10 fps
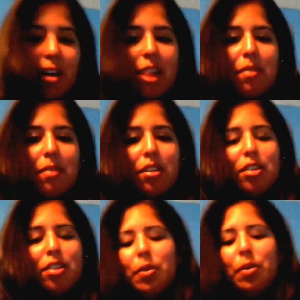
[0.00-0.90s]
and I'm
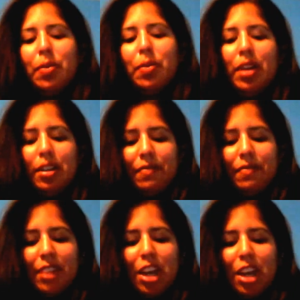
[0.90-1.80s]
going to do a
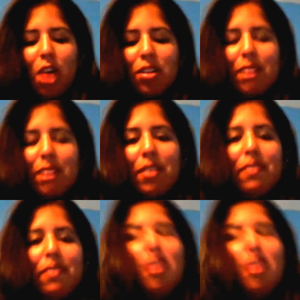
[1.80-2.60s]
video on something